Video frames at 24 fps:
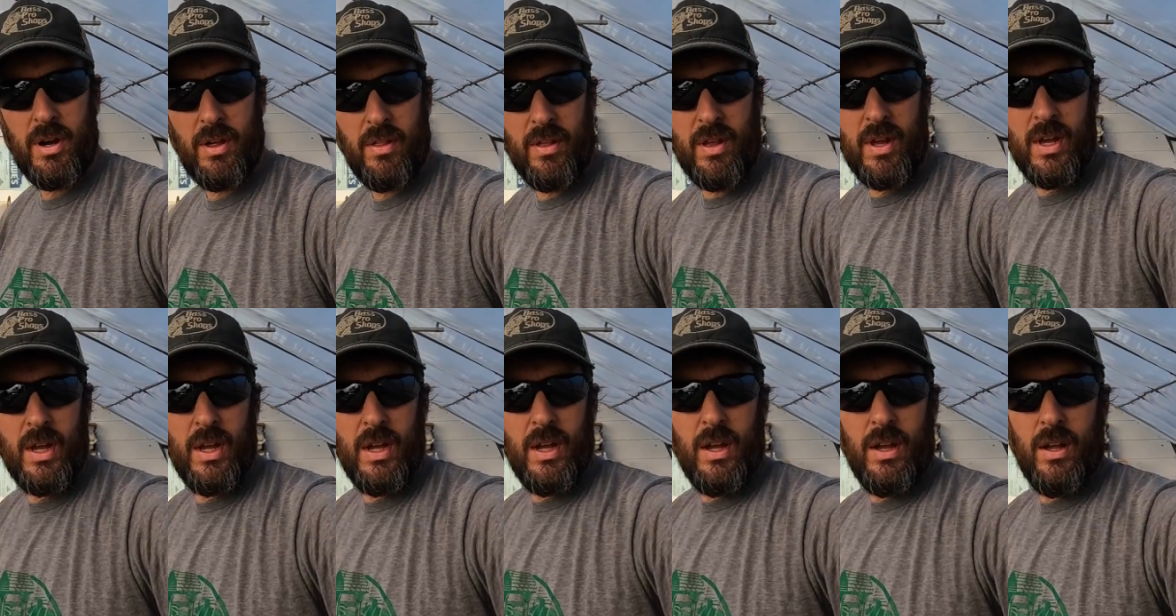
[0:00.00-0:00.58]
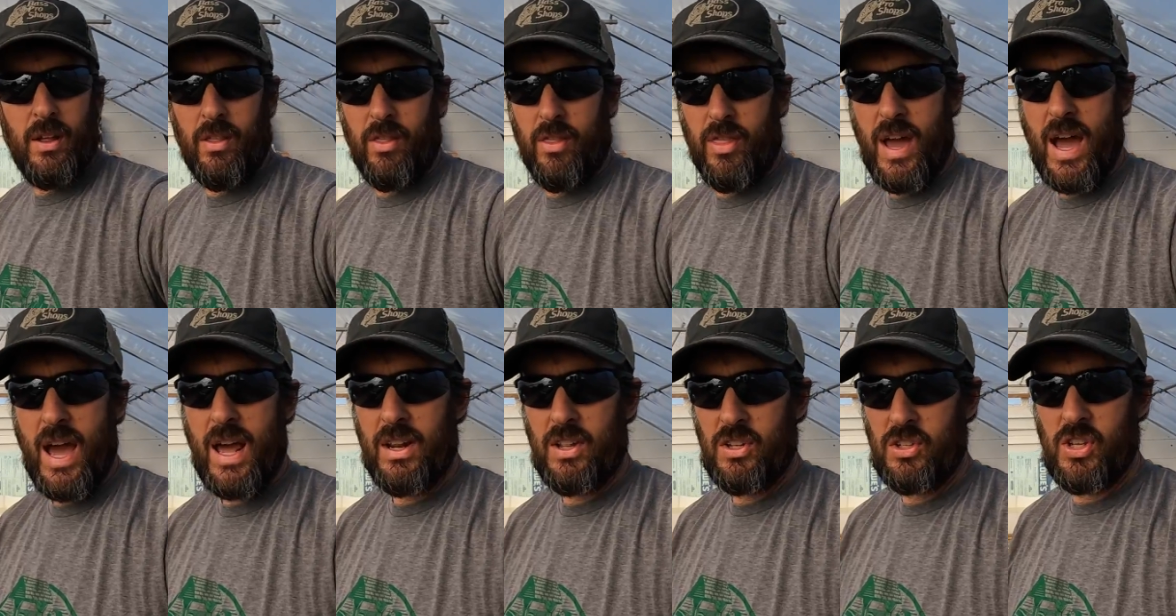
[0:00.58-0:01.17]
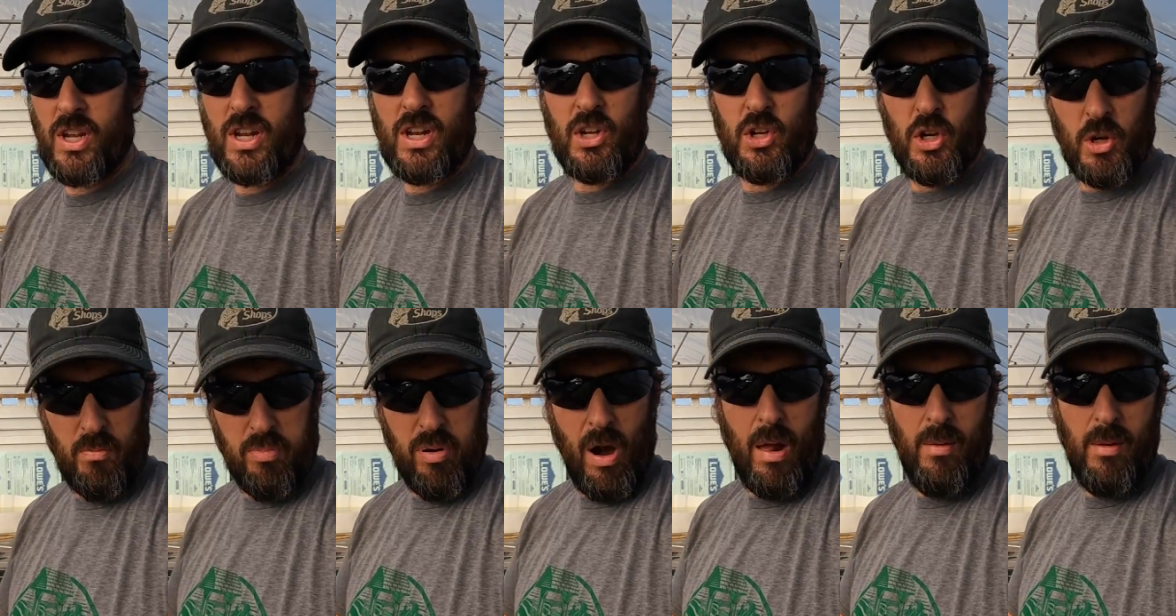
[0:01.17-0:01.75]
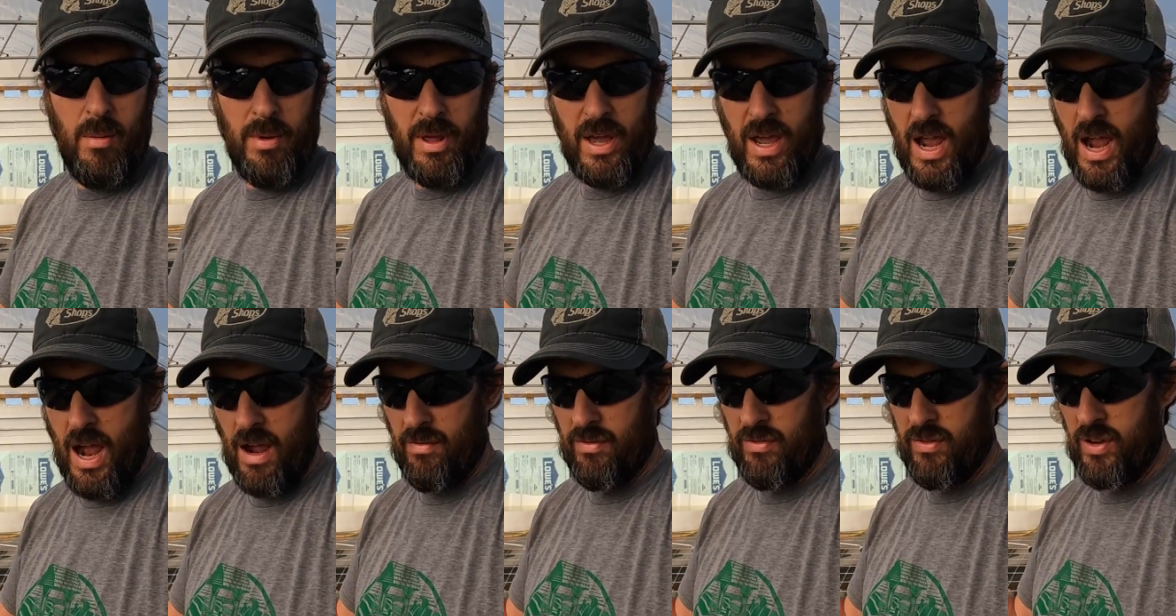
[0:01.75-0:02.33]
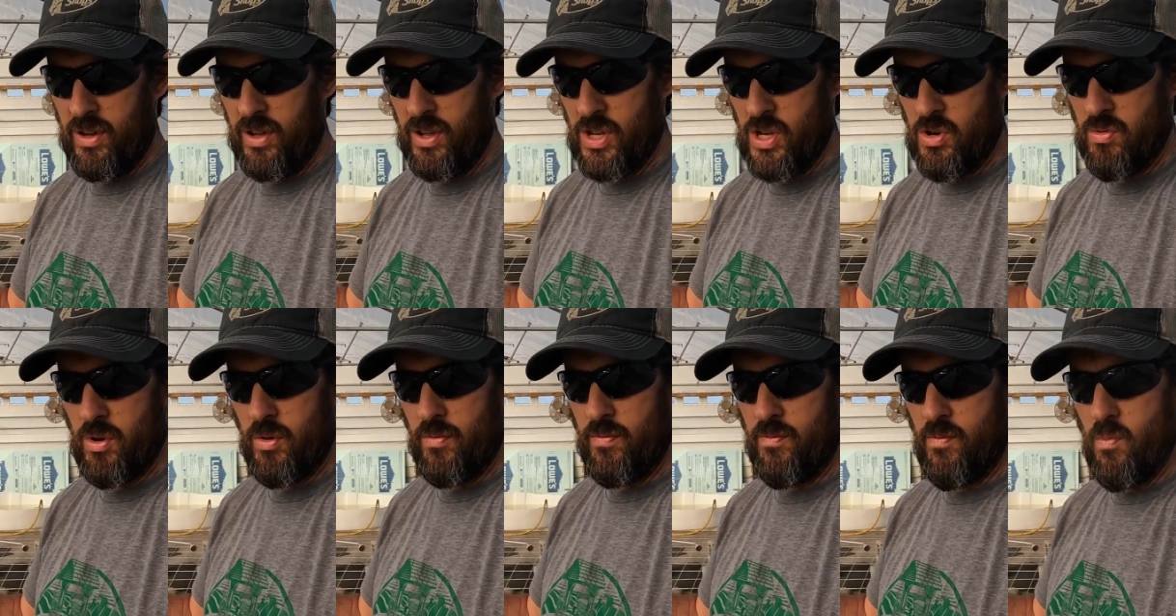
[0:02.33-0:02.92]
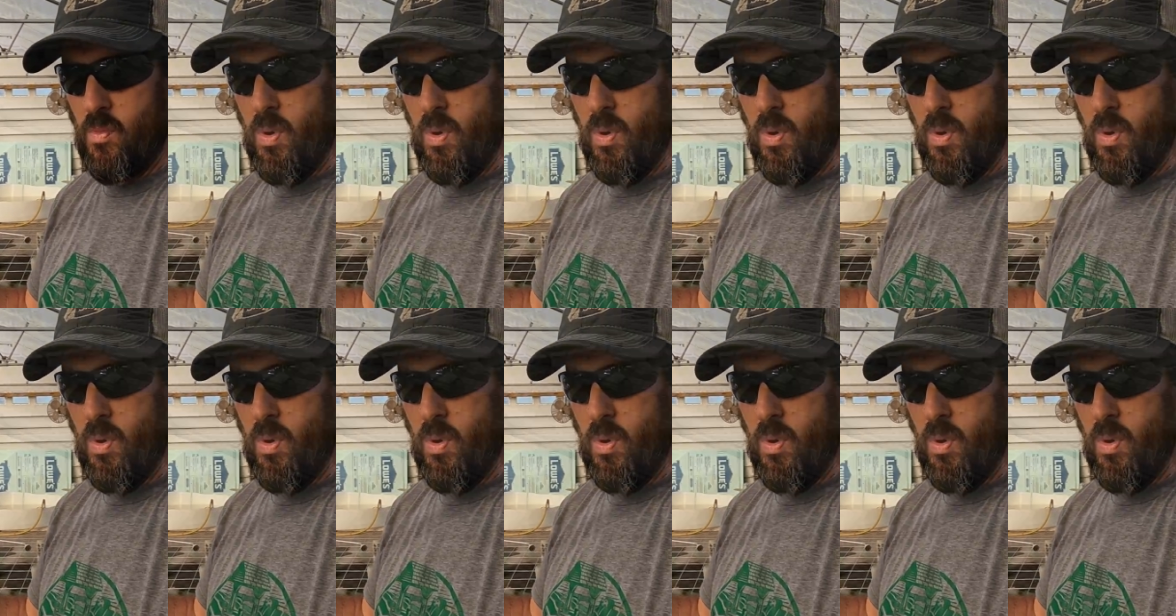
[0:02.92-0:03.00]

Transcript: but that is a good problem to have. You would